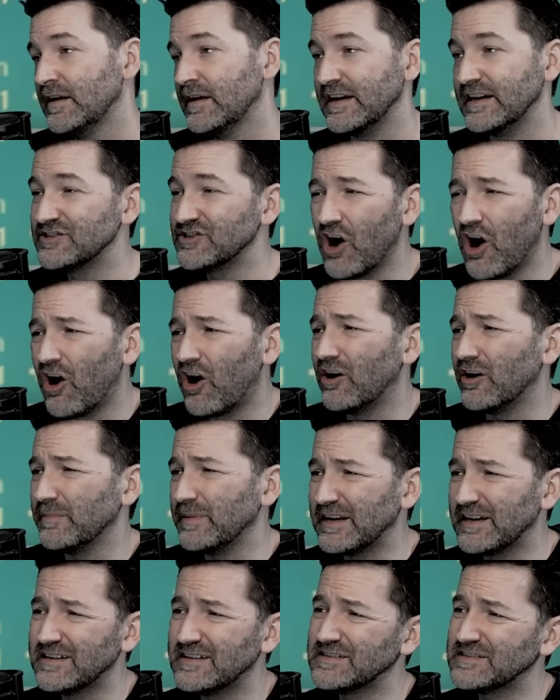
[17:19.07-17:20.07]
It's hard
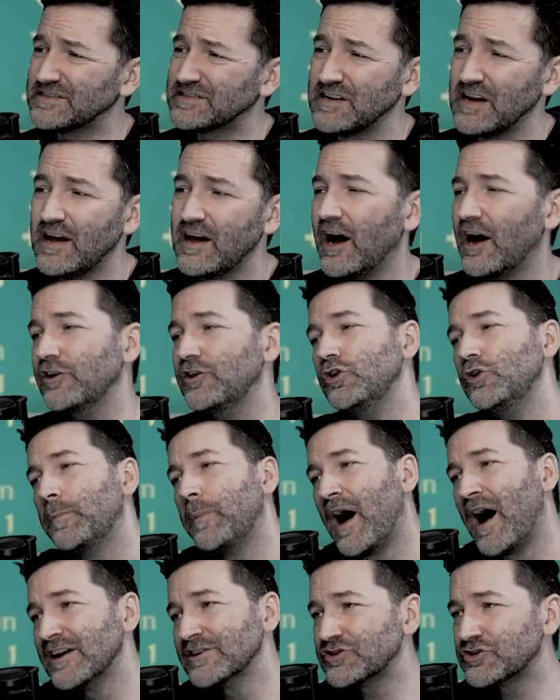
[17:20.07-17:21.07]
because a new
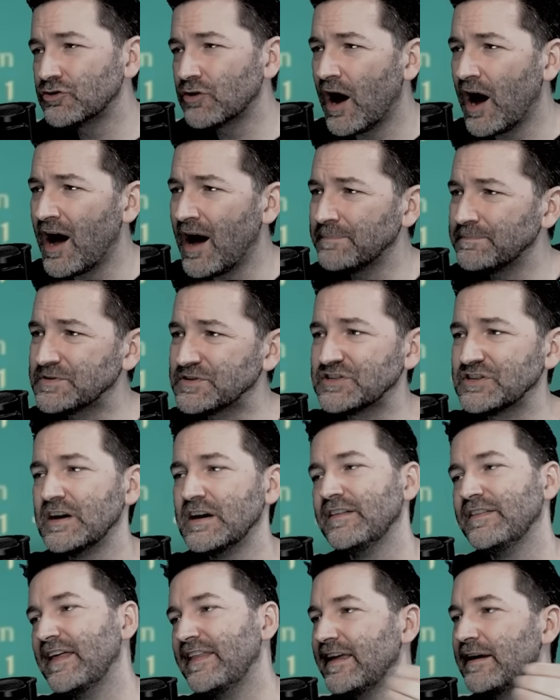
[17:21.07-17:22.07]
boss drops,
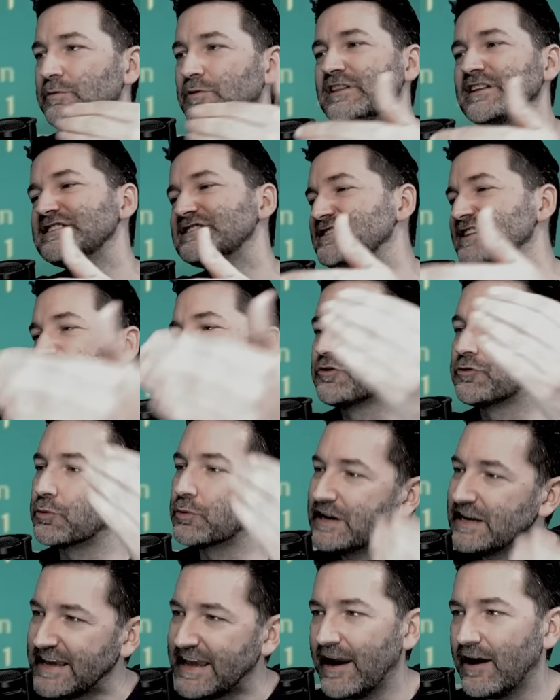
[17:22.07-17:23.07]
then they release like
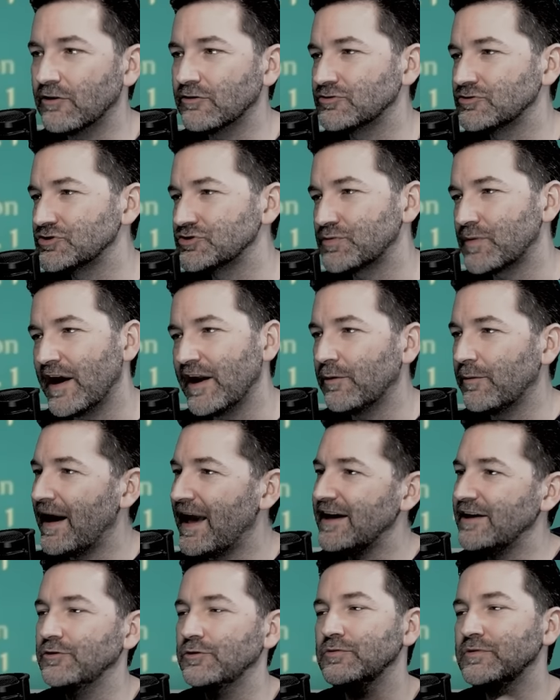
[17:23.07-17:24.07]
three characters right
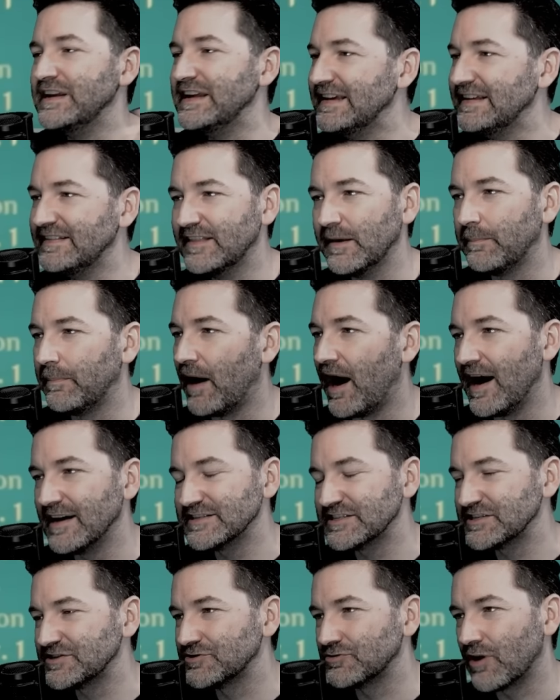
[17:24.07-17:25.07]
away who need the
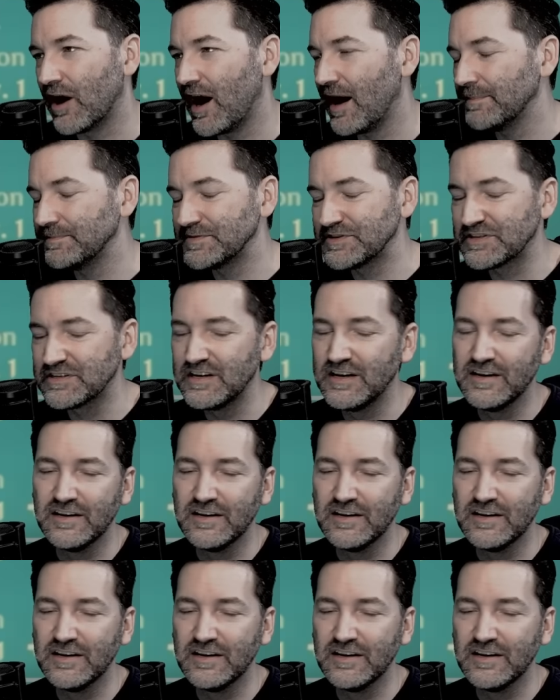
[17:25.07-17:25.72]
boss drops.